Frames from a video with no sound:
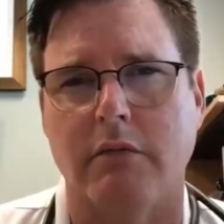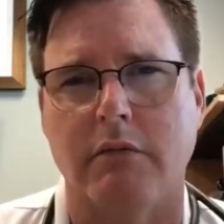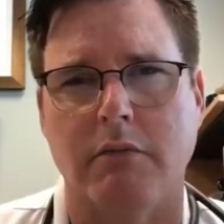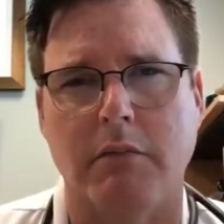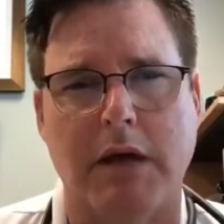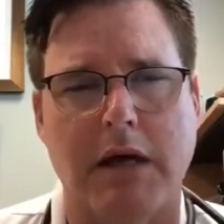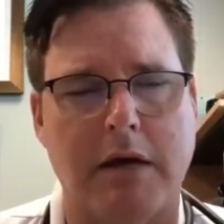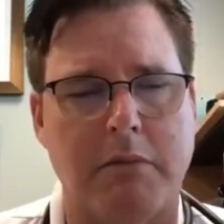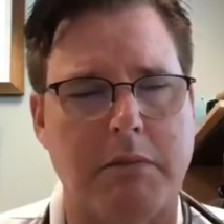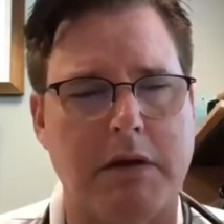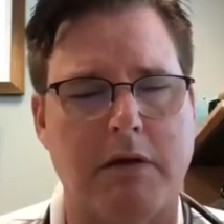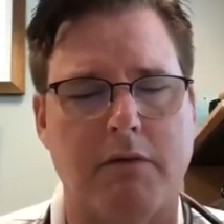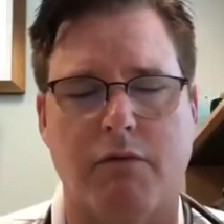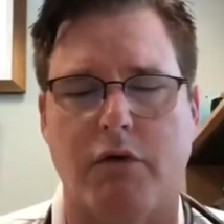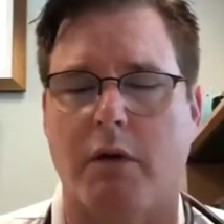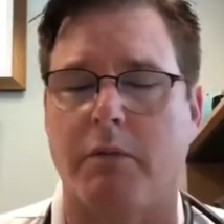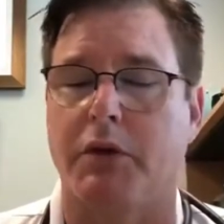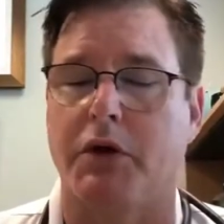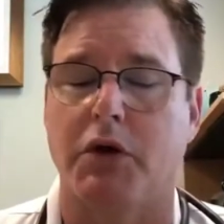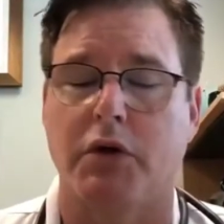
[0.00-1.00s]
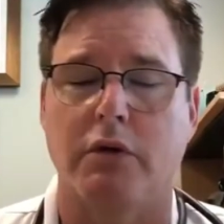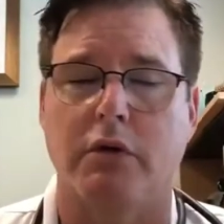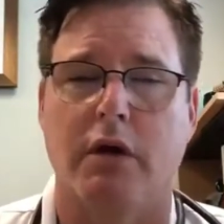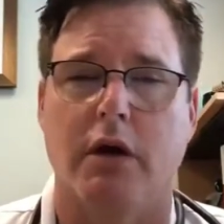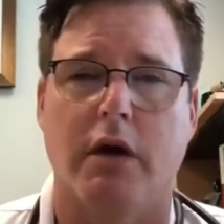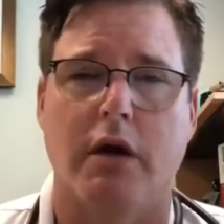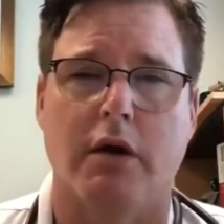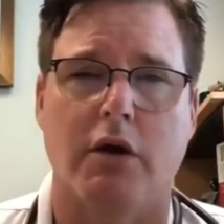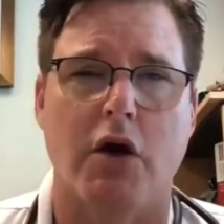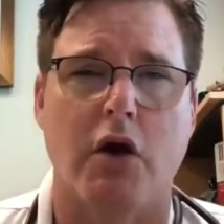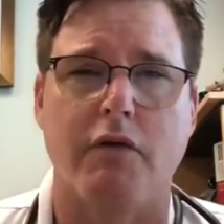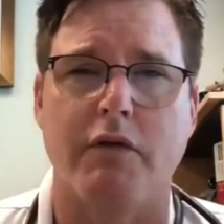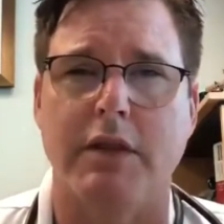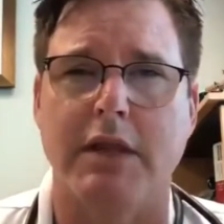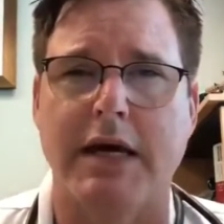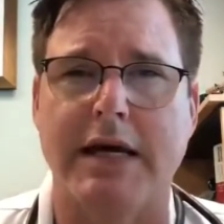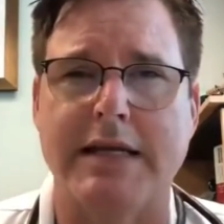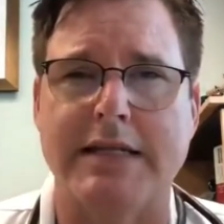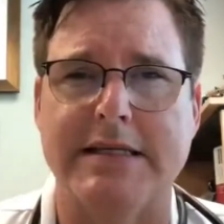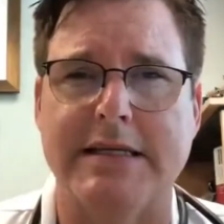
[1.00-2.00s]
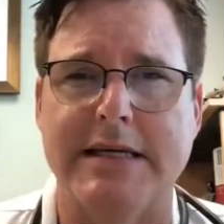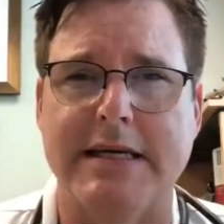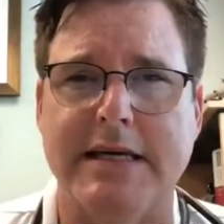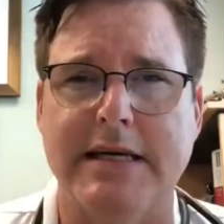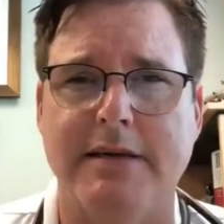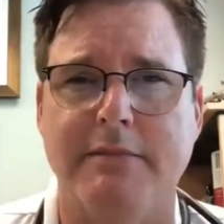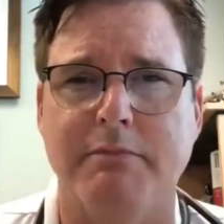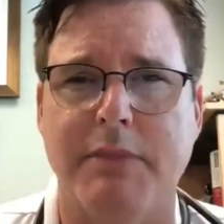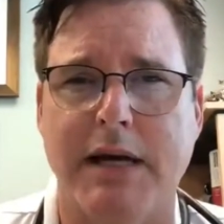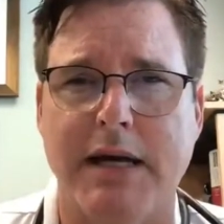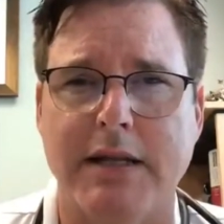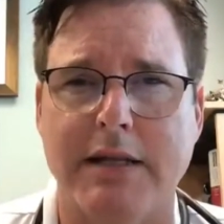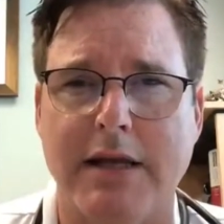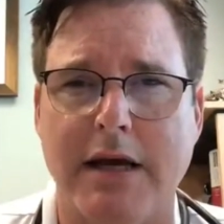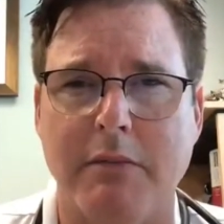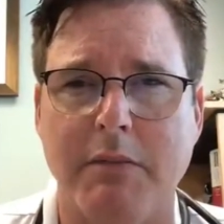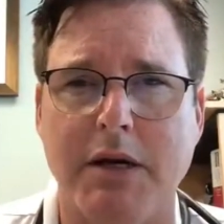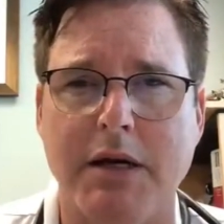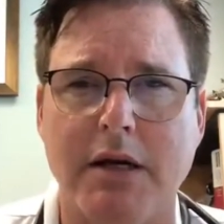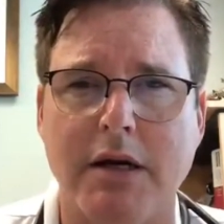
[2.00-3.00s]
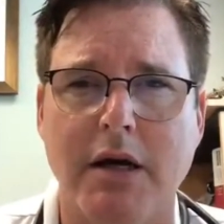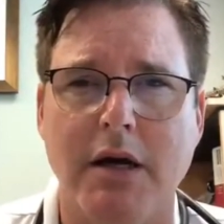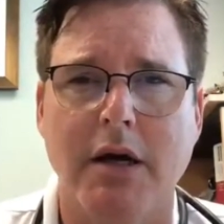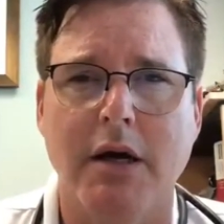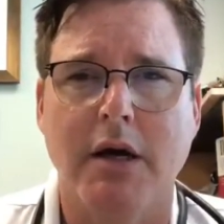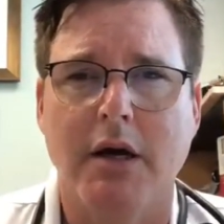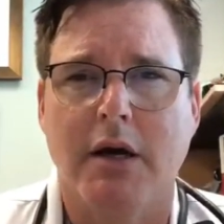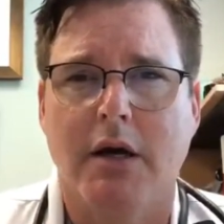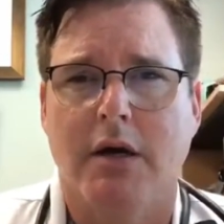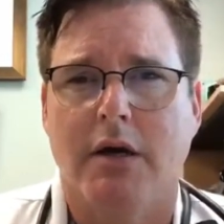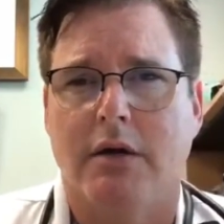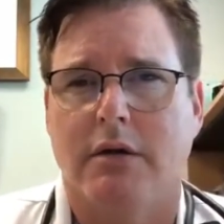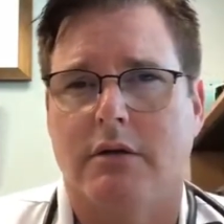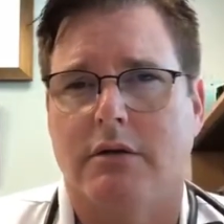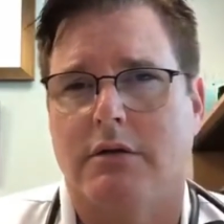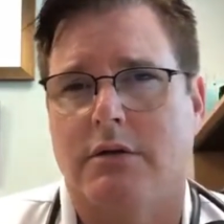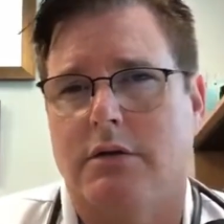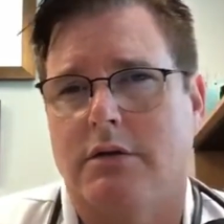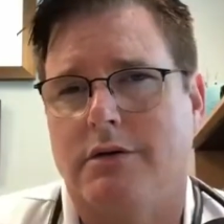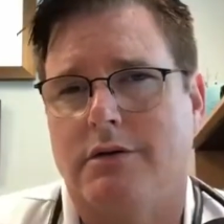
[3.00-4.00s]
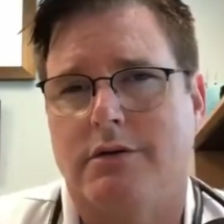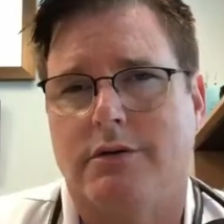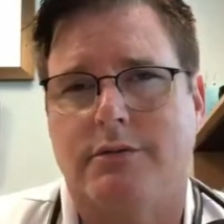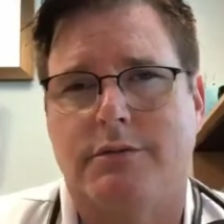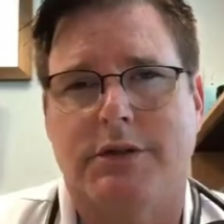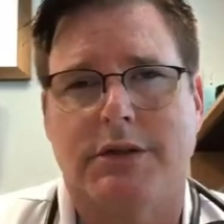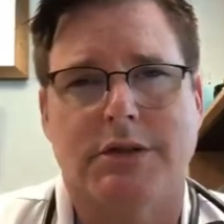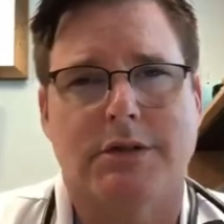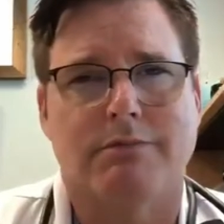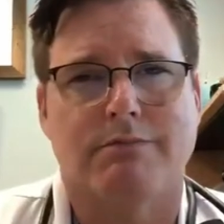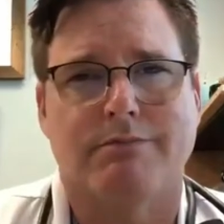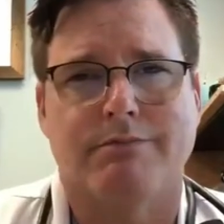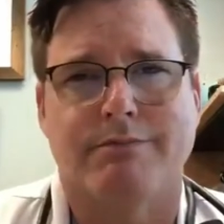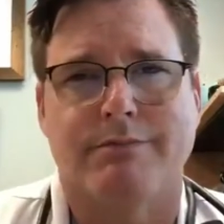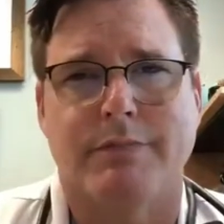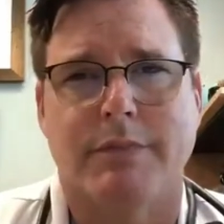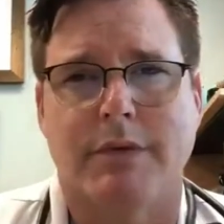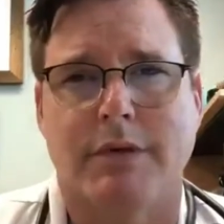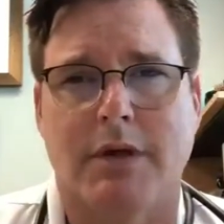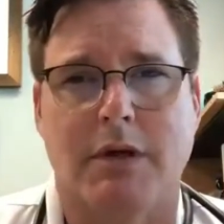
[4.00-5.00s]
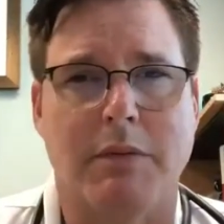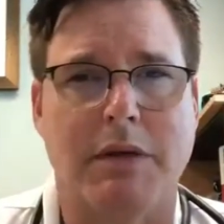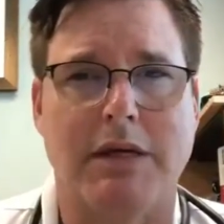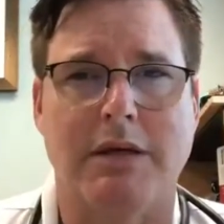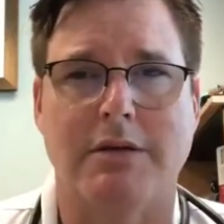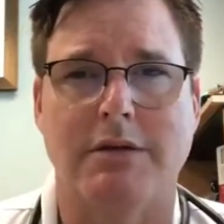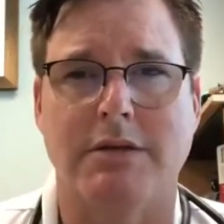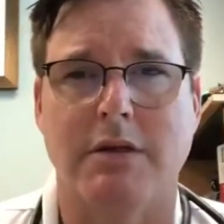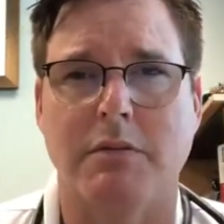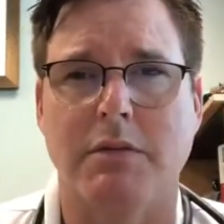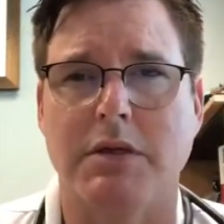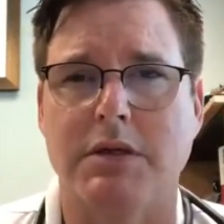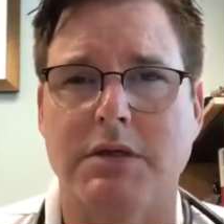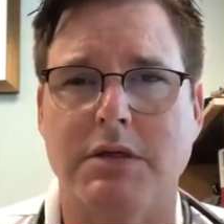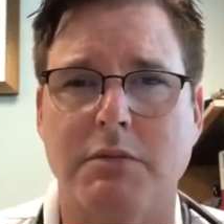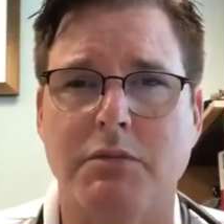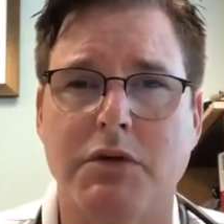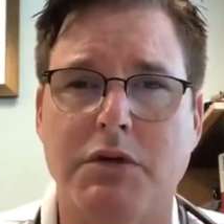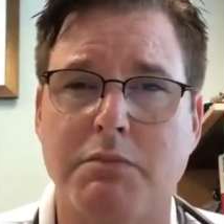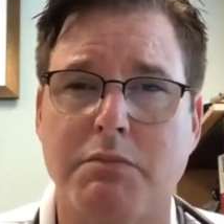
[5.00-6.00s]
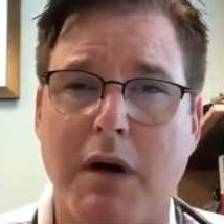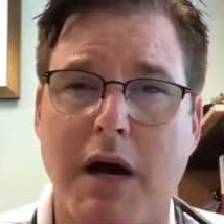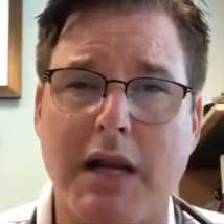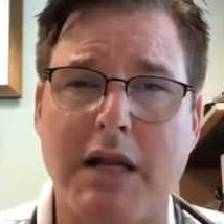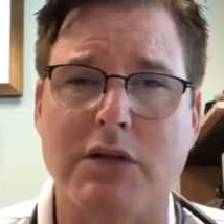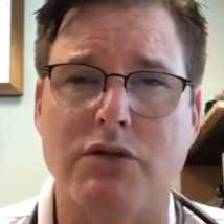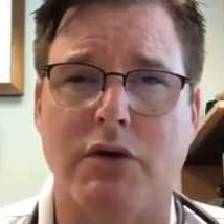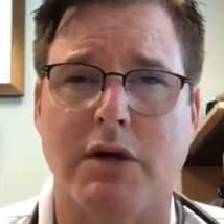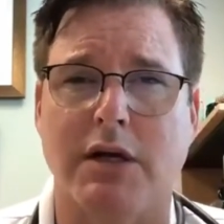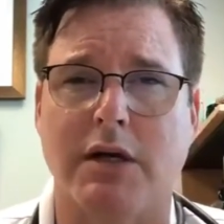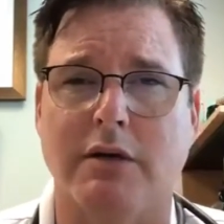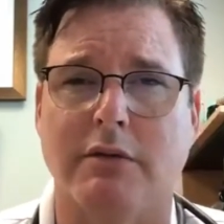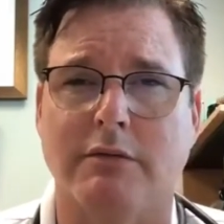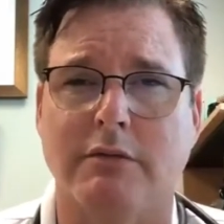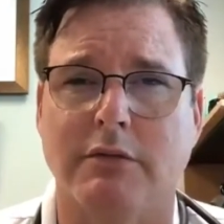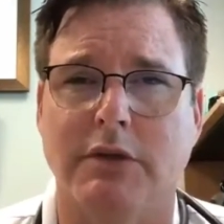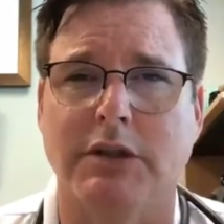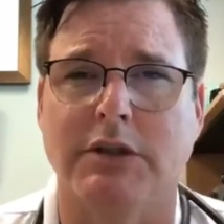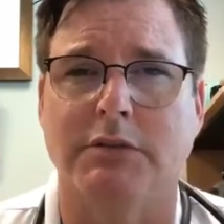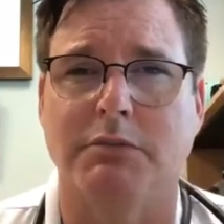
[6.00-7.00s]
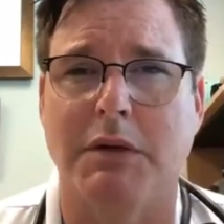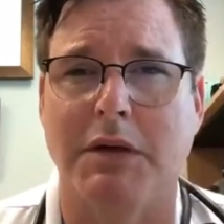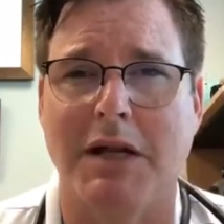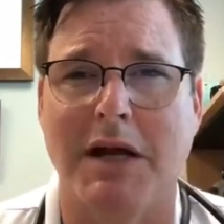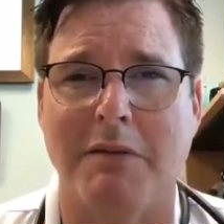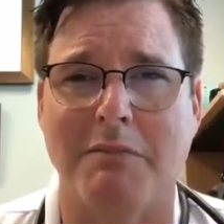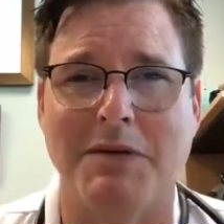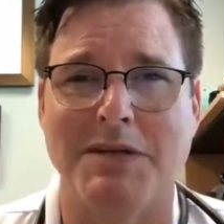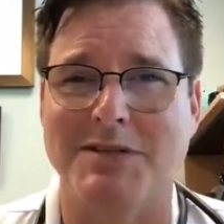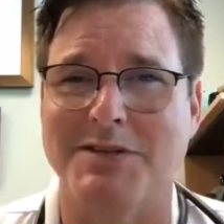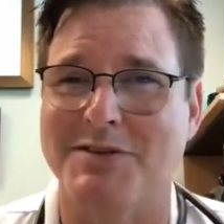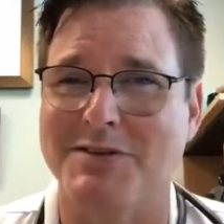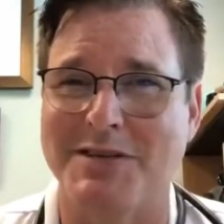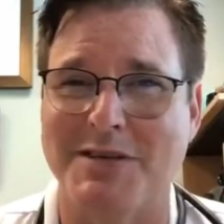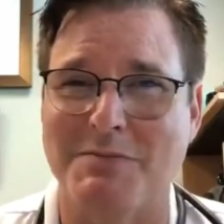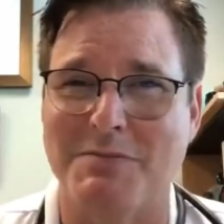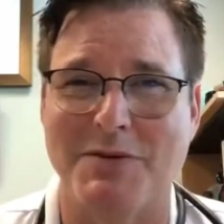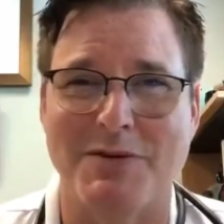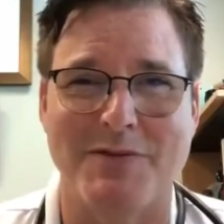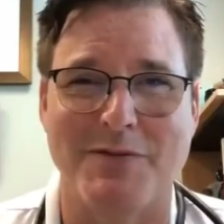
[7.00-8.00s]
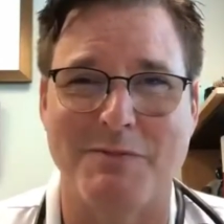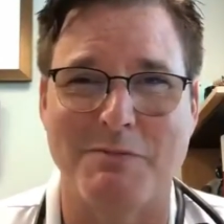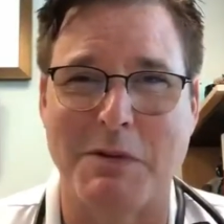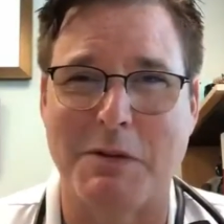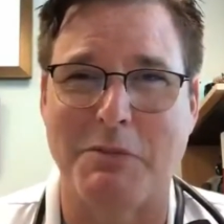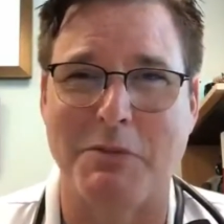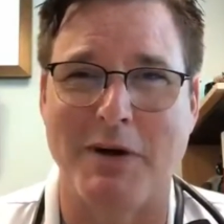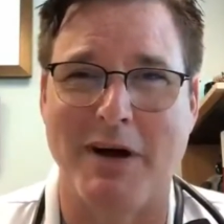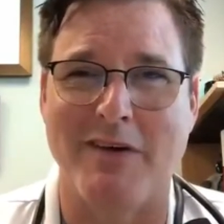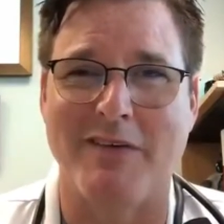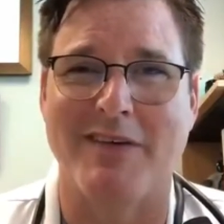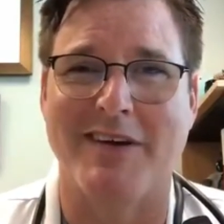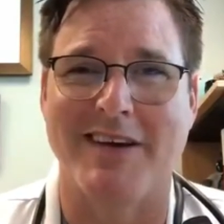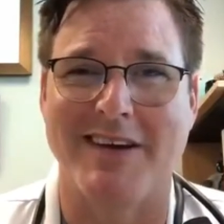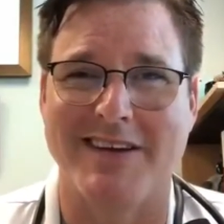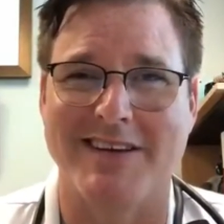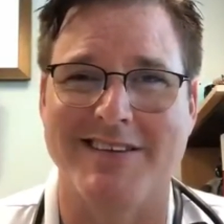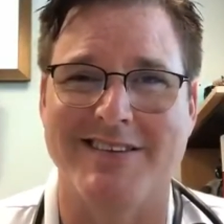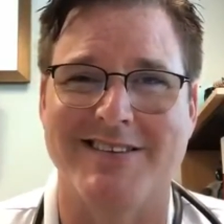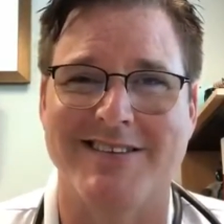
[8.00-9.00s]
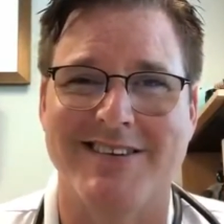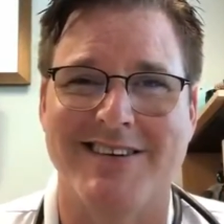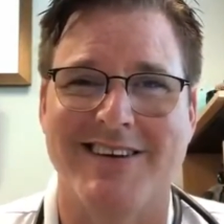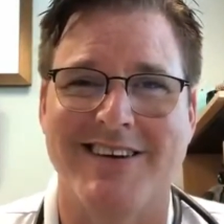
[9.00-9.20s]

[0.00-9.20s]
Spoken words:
May it be from the COVID-19 pandemic to just could be something as simple as potty training, which may not be so simple for people who have kids.